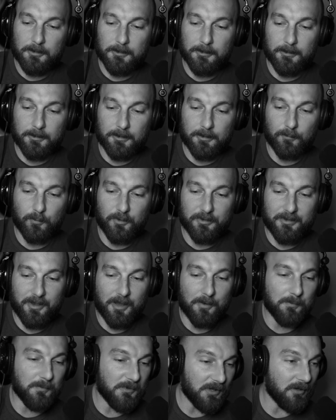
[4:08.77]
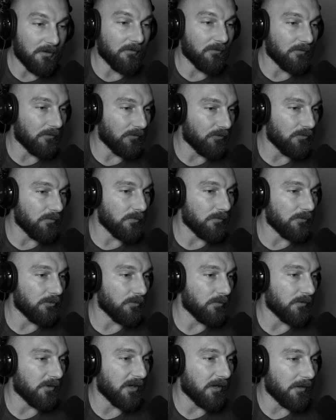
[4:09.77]
What that means is
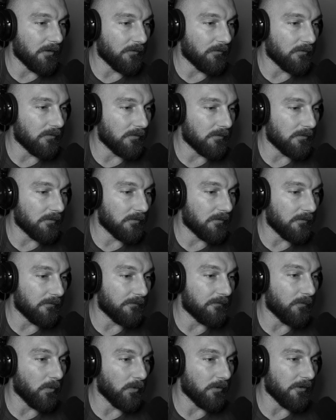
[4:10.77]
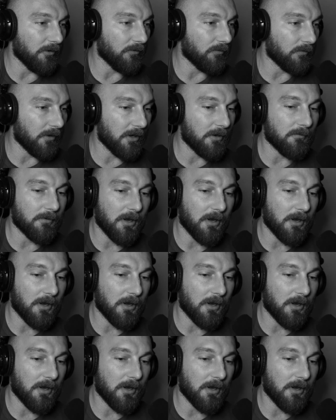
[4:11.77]
you would get into the 40s, right?